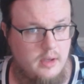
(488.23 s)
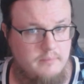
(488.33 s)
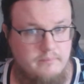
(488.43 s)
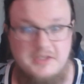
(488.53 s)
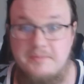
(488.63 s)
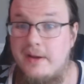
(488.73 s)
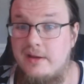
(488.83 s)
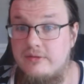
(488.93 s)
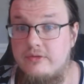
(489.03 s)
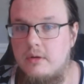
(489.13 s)
spending a
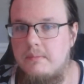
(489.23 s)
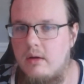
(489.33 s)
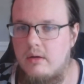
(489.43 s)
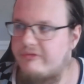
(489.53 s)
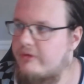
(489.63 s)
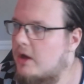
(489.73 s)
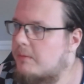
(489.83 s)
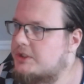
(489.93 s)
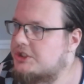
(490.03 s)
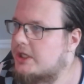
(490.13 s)
certain amount at Free
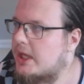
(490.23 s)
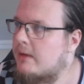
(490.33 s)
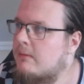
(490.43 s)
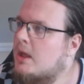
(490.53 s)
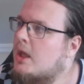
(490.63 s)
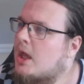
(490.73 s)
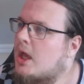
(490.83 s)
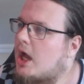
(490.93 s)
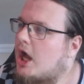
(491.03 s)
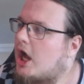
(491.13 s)
RPG Day.
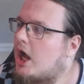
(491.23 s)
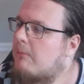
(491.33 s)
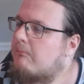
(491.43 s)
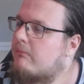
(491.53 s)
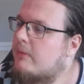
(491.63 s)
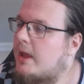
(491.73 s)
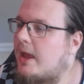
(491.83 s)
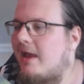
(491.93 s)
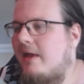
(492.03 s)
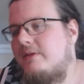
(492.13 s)

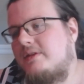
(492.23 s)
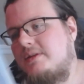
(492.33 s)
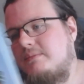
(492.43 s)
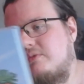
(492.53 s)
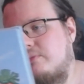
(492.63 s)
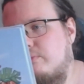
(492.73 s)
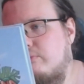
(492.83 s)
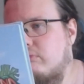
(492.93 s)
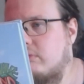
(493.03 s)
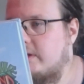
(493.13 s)
And this seems
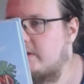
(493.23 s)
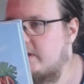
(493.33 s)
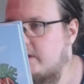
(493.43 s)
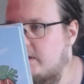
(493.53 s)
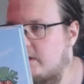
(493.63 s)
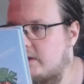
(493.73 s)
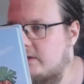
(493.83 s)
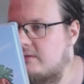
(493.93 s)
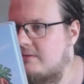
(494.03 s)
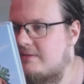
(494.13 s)

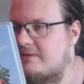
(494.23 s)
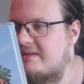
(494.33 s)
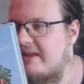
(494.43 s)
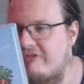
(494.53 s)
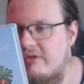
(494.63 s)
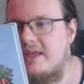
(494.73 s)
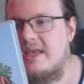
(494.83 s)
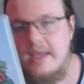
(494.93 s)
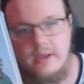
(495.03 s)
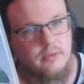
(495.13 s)
really, definitely
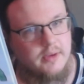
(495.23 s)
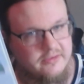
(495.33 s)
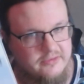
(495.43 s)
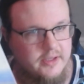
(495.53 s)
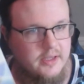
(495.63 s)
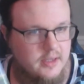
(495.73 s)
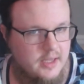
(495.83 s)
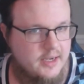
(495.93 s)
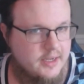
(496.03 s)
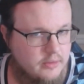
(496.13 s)
interesting.
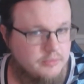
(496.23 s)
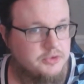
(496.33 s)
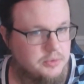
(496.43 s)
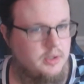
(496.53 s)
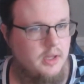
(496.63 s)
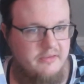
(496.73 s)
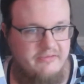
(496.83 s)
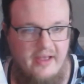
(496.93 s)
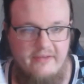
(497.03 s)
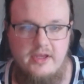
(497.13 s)
And I don't do a lot of
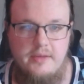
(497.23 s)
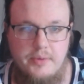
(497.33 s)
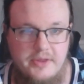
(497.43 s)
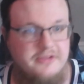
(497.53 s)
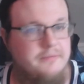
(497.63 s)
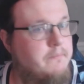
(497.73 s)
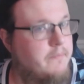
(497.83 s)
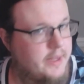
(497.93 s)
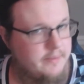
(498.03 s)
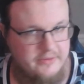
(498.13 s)
5e, but this
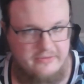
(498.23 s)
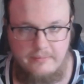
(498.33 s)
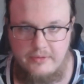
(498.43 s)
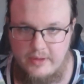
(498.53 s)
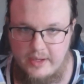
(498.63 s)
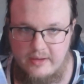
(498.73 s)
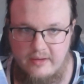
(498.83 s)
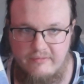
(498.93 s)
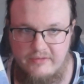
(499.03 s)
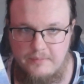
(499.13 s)
might be something that I can
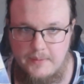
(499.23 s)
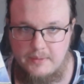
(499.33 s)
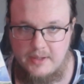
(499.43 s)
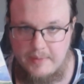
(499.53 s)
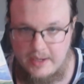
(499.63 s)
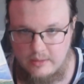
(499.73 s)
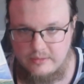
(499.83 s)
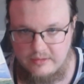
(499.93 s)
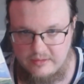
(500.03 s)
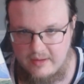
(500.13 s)
convince people to get back onto
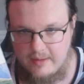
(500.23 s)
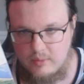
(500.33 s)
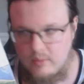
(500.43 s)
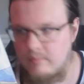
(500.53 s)
the table.